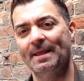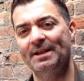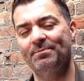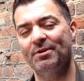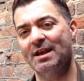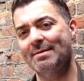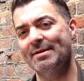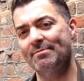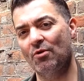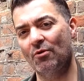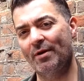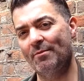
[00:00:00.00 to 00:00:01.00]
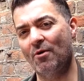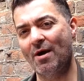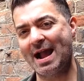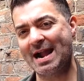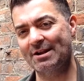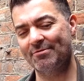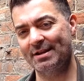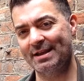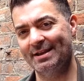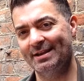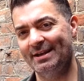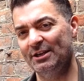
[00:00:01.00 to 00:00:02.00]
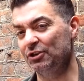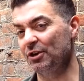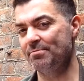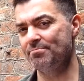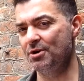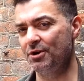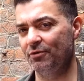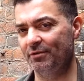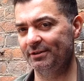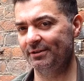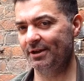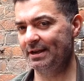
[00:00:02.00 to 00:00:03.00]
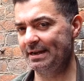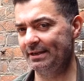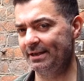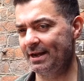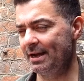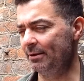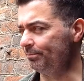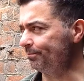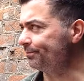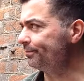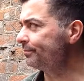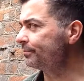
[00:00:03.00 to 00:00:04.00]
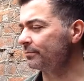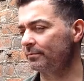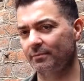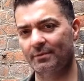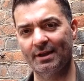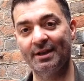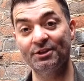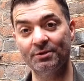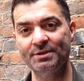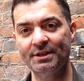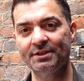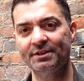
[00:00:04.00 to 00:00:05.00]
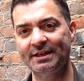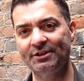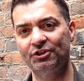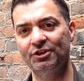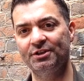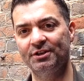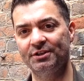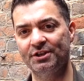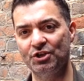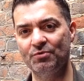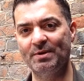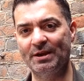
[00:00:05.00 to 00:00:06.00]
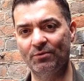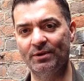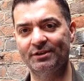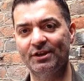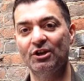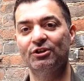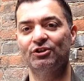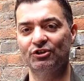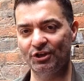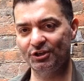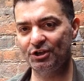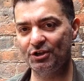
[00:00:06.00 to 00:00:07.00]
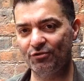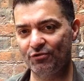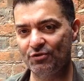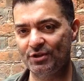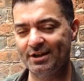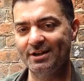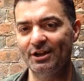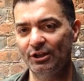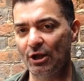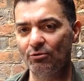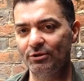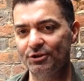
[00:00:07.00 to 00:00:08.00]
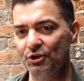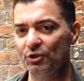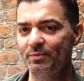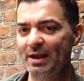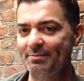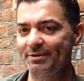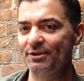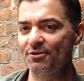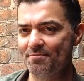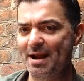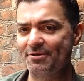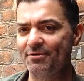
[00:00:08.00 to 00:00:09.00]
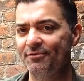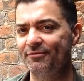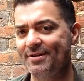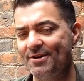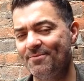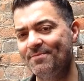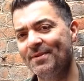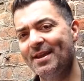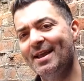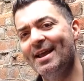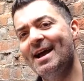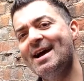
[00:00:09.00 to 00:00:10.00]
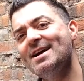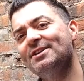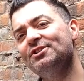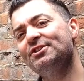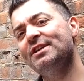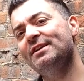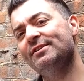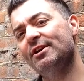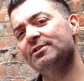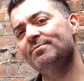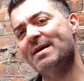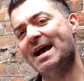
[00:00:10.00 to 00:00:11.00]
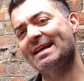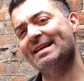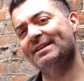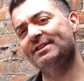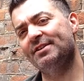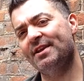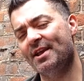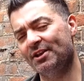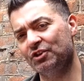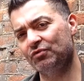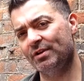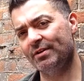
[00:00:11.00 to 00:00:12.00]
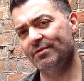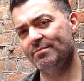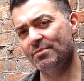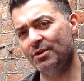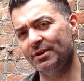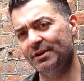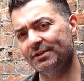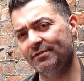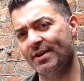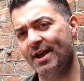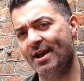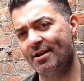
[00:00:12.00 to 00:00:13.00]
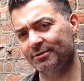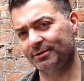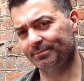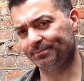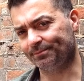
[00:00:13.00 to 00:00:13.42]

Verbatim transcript: He's becoming more and more angry, he's got a murderous look in his eye. And so in this scene, she does the ubiquitous searching through the local newspapers on microfilm, and she looks back into the history of the murders of the house